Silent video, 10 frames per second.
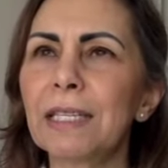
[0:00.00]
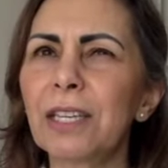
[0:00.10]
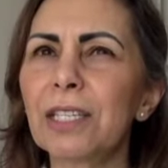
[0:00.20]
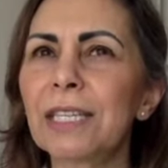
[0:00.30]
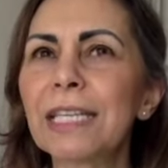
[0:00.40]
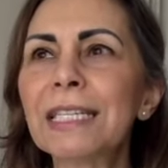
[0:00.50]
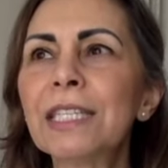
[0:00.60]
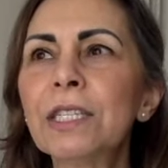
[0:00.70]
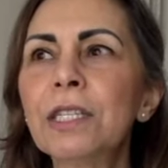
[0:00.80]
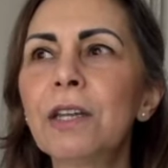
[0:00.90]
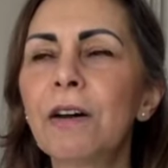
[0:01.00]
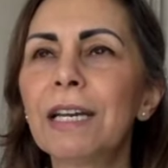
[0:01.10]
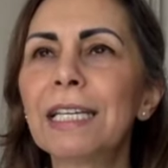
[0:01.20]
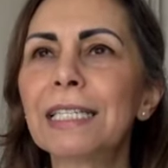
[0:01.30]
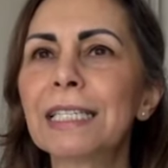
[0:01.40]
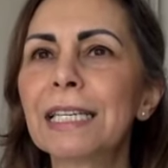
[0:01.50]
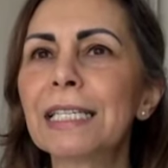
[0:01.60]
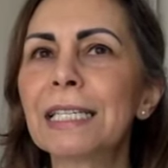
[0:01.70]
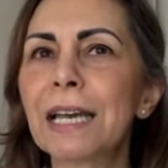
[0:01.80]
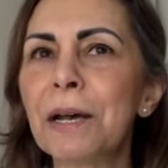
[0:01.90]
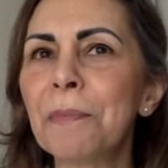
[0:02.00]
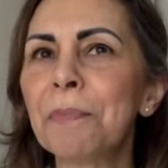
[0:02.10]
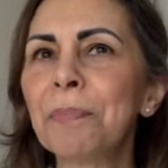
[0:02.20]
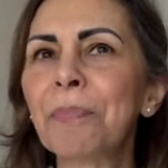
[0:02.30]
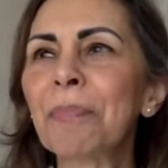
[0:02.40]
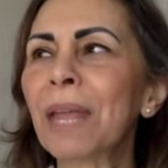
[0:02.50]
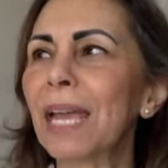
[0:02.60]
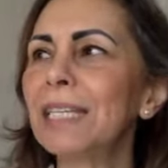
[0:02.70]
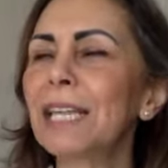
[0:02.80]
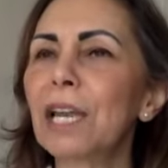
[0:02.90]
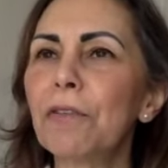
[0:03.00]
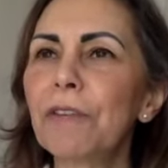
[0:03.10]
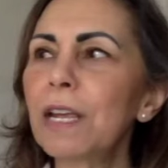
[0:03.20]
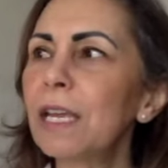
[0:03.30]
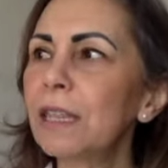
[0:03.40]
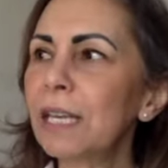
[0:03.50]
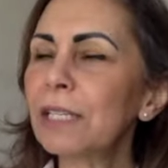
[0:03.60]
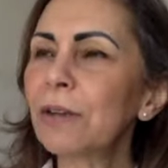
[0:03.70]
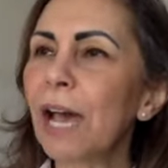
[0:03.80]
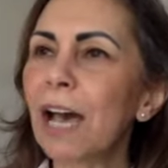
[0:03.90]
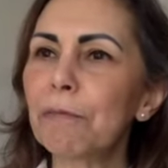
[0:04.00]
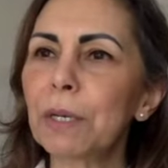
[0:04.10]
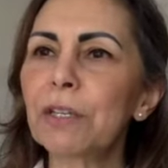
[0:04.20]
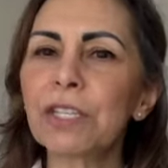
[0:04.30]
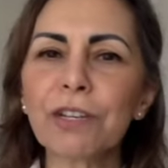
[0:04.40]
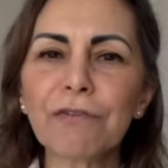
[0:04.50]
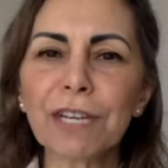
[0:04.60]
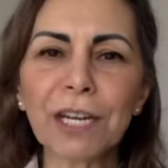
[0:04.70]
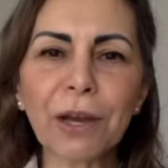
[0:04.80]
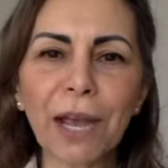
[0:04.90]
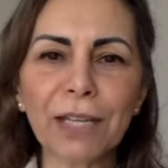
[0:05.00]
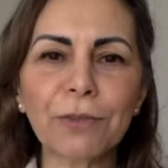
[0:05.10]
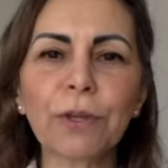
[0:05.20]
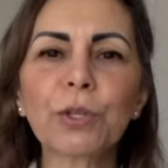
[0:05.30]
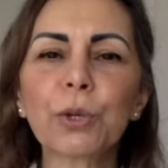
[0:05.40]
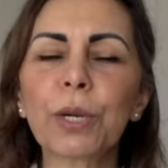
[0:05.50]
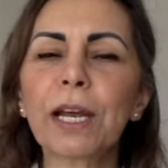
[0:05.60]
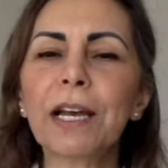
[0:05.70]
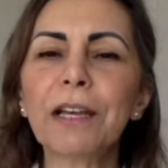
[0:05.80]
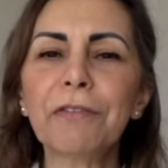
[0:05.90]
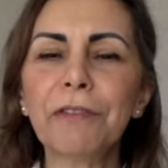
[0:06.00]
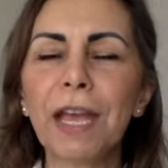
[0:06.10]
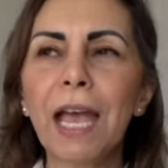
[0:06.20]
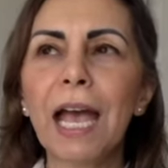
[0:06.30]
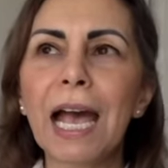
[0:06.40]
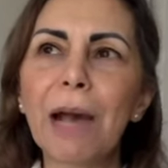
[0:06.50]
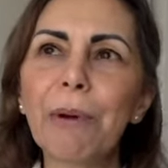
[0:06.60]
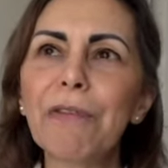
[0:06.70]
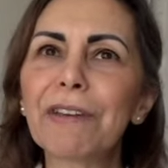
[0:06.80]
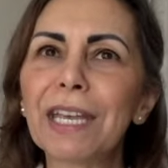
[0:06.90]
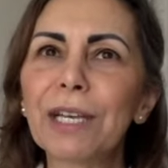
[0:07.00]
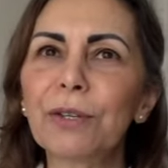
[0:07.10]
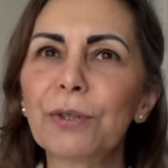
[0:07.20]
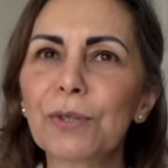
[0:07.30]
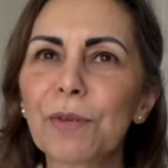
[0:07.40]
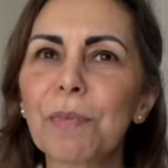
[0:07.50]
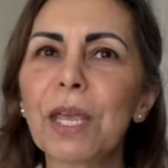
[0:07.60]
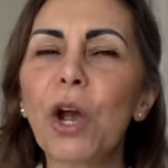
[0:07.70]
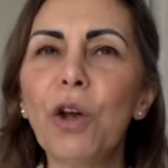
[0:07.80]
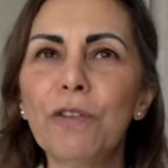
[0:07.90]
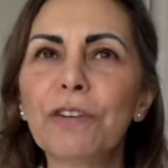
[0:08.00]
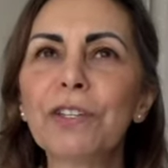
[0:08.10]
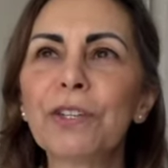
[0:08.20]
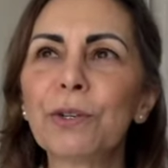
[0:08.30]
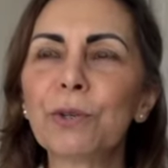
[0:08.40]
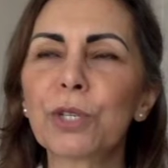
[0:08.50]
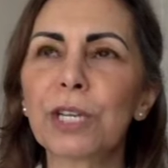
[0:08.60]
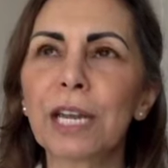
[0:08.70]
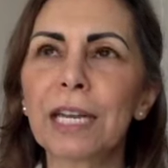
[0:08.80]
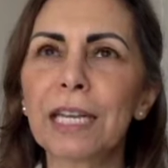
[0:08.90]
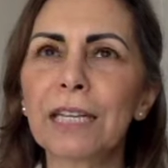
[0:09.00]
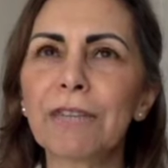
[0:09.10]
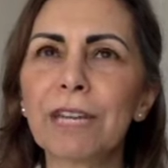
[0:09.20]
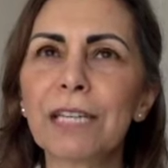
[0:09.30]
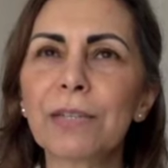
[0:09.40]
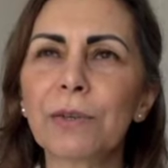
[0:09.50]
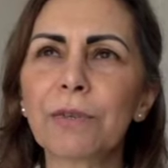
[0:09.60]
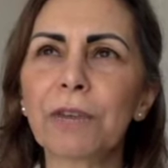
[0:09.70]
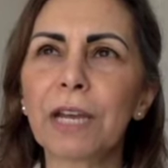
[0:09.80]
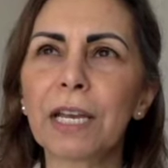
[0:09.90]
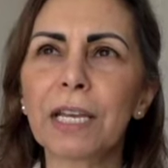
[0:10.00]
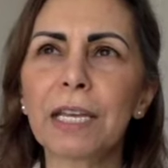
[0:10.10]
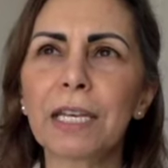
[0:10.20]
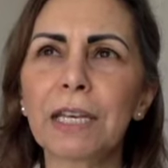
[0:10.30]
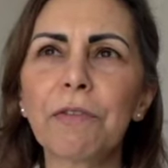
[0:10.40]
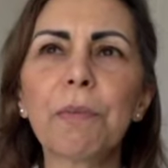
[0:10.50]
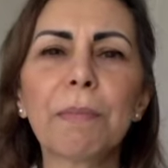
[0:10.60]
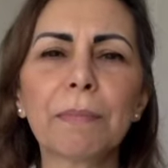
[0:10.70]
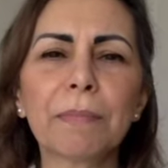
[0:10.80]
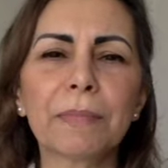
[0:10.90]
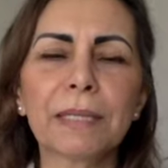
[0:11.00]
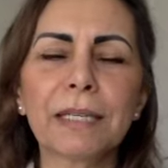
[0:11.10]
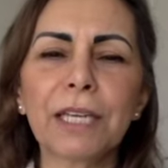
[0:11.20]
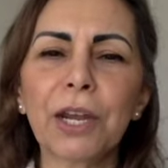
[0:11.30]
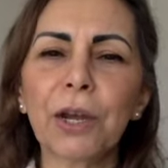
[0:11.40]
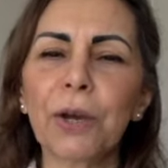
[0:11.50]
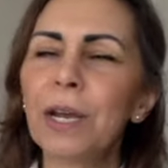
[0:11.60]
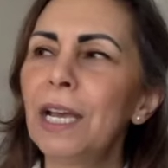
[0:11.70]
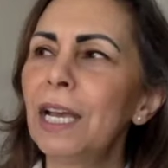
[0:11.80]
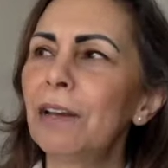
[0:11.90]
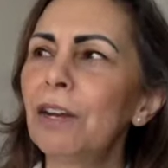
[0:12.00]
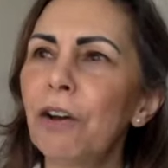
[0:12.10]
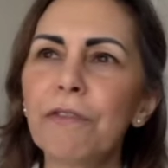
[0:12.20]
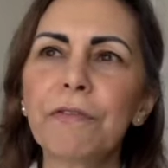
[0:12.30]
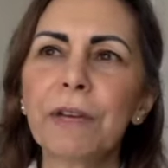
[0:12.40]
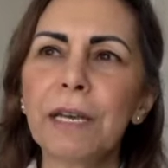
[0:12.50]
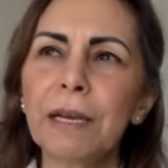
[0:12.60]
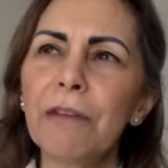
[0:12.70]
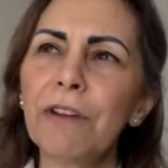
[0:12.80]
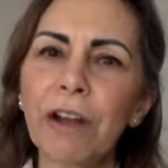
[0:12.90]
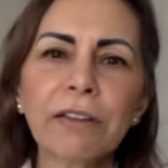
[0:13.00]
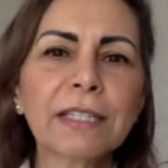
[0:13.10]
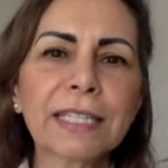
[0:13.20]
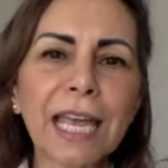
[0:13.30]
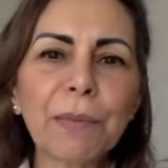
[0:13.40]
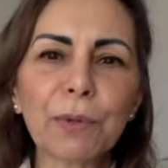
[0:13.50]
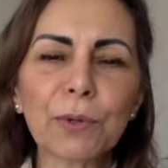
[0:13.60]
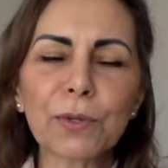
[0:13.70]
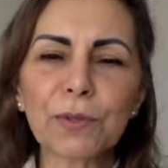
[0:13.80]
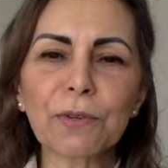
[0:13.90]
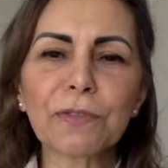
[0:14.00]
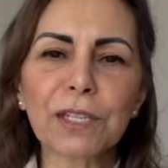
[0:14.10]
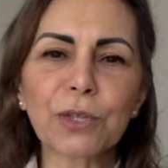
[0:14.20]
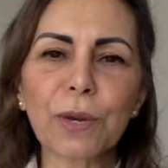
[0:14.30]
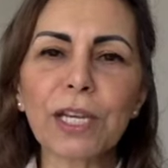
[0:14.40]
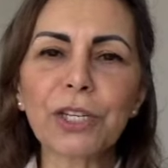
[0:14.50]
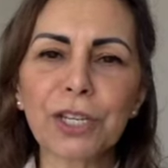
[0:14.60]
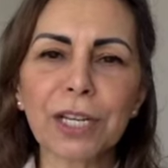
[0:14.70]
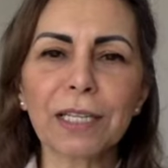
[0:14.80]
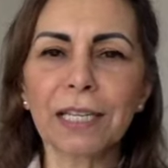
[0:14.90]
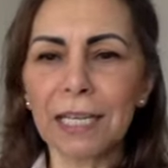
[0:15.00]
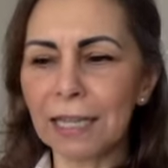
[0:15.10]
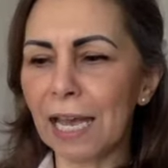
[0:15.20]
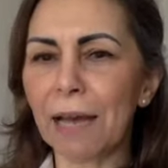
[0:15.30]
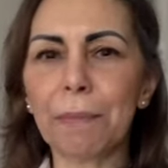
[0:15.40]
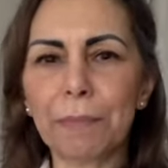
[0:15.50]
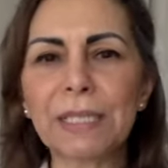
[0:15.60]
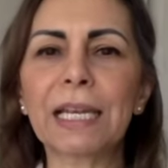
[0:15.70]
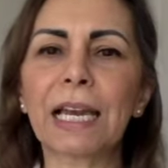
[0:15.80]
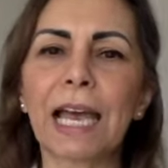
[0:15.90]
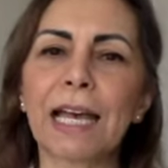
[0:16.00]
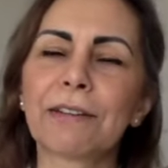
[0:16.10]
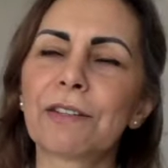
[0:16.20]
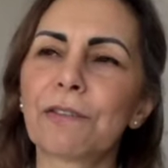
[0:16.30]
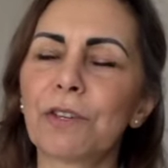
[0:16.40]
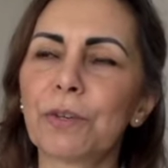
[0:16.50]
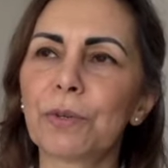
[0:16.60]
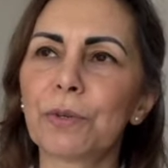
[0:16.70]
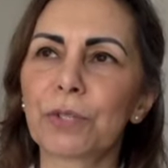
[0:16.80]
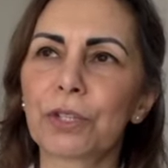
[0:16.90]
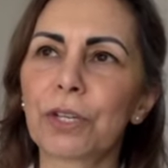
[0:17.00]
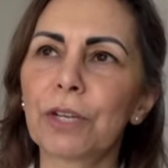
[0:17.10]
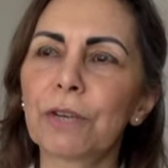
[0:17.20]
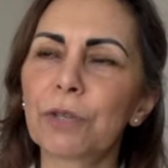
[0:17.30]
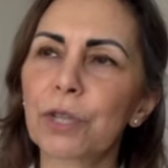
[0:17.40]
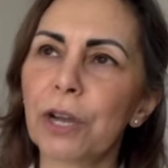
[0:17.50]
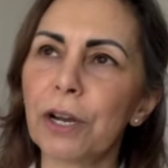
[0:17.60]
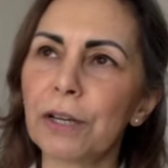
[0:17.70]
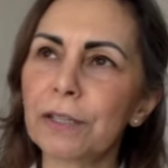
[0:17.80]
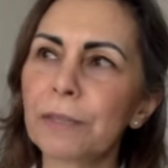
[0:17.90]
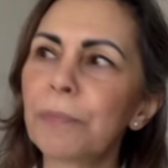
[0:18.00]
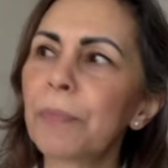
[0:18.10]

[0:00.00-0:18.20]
So it's not it's a lovely thing to have because you really know how to enjoy life. However, it could also be overindulging, and it can really sort of like give you, you know, not a very unstable sort of situation in that particular house of your chart.